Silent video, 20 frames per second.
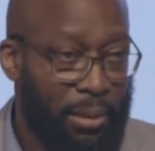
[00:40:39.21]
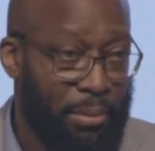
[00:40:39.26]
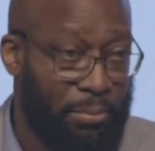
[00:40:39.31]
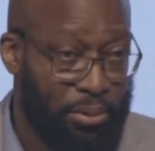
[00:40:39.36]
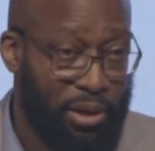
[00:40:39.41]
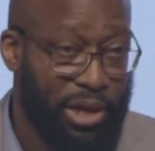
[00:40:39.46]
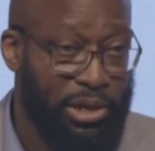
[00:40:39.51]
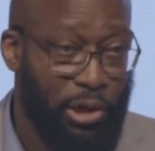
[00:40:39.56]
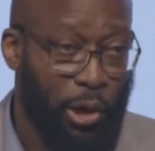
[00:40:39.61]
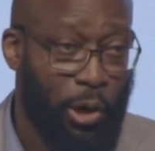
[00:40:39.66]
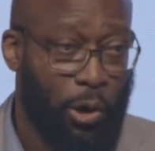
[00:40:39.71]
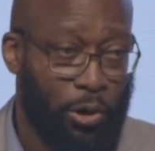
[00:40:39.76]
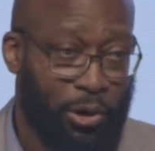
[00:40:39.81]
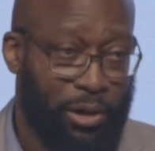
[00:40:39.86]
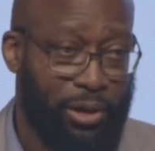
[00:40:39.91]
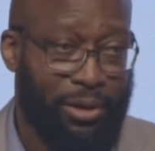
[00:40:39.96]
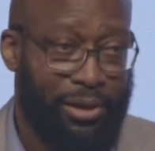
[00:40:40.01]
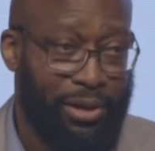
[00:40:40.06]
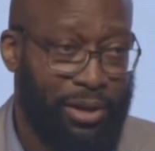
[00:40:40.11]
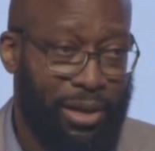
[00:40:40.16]
Praise the Lord.
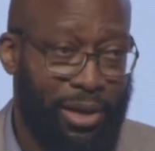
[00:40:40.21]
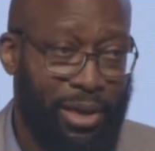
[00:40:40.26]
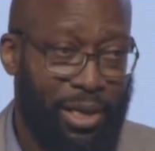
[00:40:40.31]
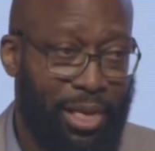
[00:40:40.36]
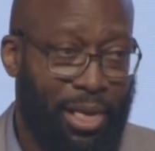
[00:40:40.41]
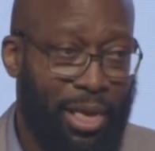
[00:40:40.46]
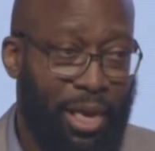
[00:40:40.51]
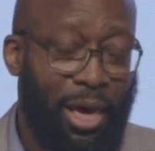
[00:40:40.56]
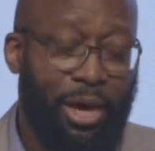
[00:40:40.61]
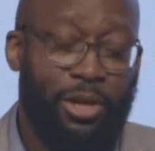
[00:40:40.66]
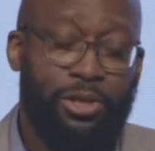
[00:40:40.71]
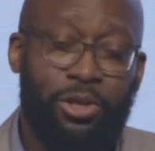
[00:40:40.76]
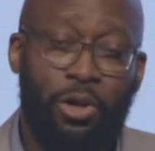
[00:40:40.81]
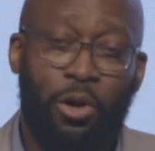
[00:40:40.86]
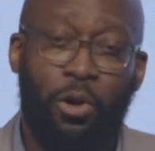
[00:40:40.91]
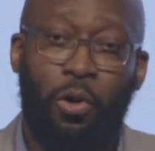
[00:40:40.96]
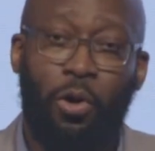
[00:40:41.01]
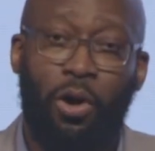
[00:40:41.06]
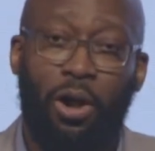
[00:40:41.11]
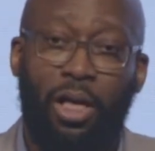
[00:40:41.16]

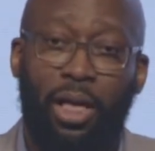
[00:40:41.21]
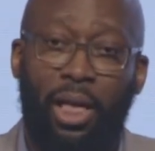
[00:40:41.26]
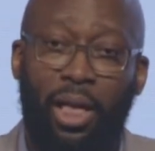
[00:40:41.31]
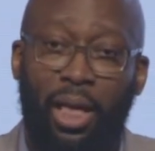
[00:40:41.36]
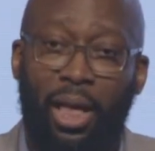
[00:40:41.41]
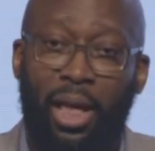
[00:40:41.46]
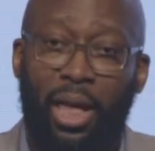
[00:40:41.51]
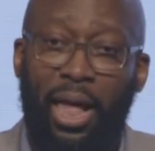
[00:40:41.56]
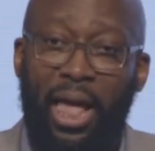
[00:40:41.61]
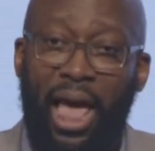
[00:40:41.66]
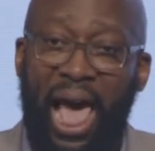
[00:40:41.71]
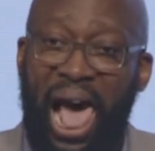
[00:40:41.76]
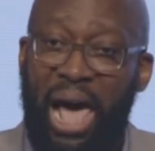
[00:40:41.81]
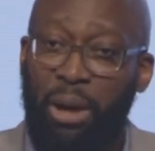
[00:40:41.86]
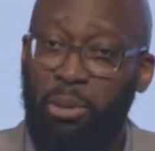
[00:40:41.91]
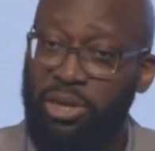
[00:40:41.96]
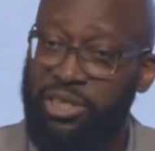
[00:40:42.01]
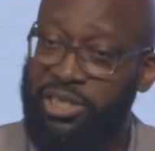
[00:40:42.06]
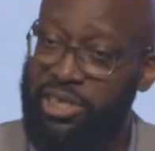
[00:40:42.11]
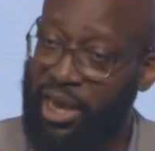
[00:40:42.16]
So, I
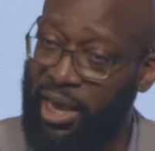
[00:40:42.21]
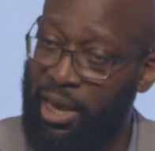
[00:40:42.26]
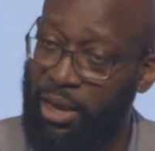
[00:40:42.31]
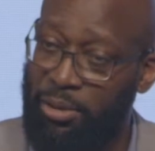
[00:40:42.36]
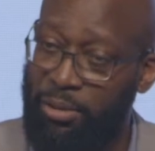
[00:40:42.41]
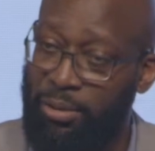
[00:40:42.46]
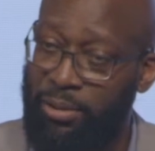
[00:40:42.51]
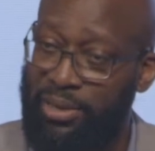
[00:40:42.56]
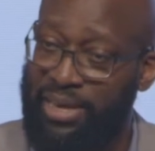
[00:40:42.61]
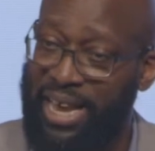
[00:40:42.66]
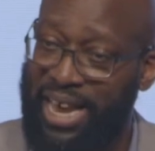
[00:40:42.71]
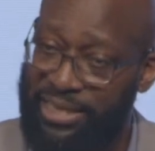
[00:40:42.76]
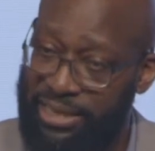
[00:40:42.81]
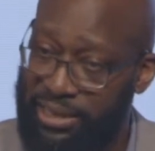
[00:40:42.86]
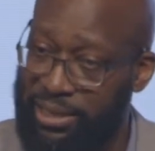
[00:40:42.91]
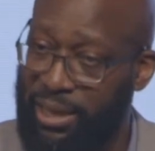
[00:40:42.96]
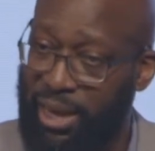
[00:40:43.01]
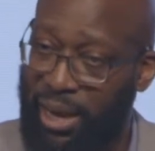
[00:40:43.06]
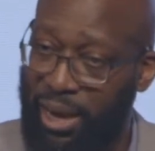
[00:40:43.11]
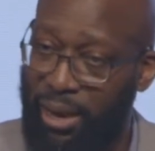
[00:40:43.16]
was ill
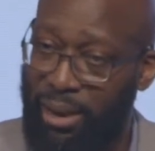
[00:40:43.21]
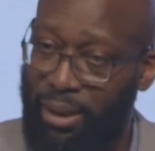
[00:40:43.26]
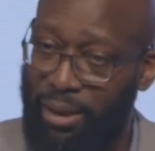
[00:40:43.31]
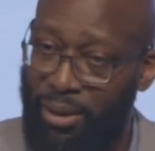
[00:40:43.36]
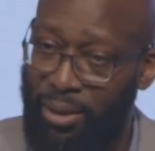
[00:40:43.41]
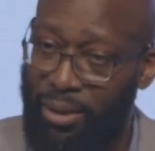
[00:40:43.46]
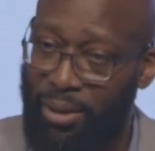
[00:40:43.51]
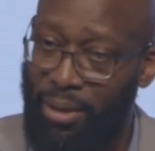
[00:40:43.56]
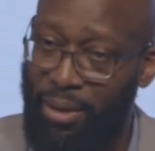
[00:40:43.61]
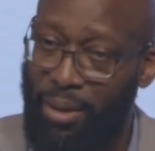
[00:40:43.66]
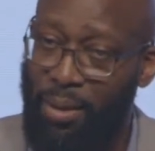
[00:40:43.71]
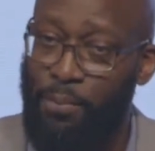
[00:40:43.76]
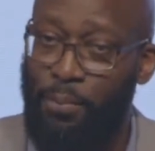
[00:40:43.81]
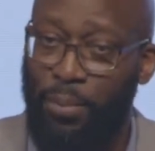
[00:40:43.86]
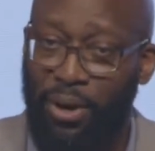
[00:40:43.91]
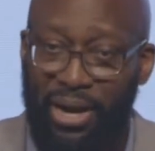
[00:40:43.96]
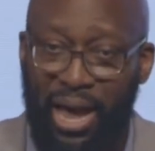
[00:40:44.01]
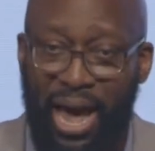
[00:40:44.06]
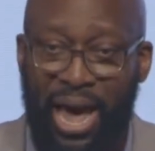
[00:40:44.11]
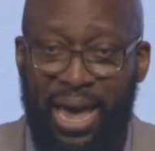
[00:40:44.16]
yesterday,
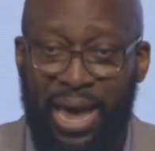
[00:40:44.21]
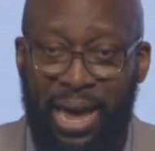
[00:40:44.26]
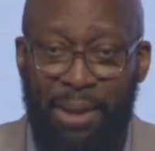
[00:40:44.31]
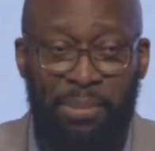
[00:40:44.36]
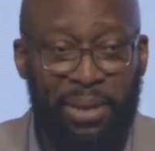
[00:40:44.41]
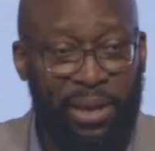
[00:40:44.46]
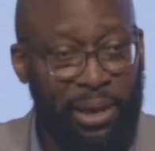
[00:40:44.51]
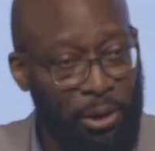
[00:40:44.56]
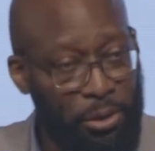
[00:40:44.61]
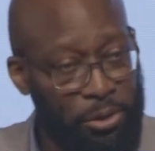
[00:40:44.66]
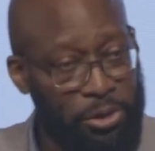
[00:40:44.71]
but I am healed